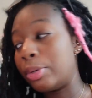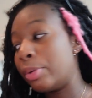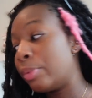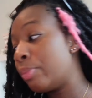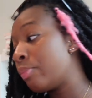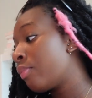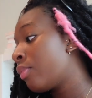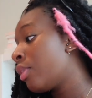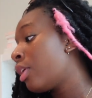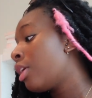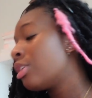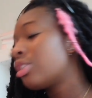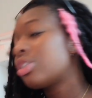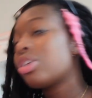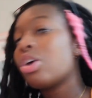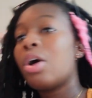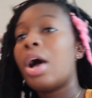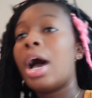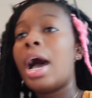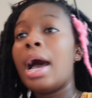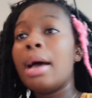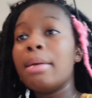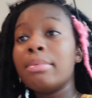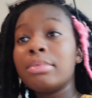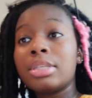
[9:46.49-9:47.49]
So
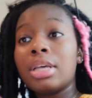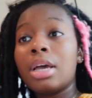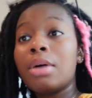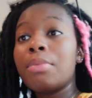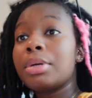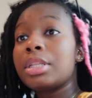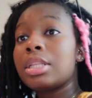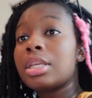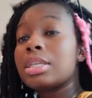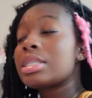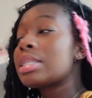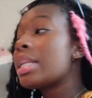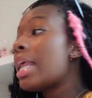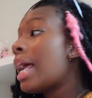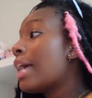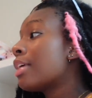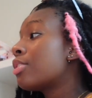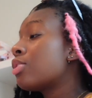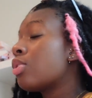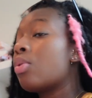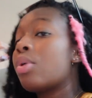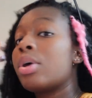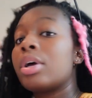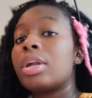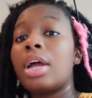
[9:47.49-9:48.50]
I'm done with this
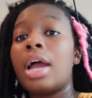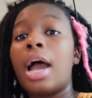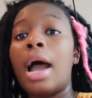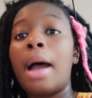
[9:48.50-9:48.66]
last order.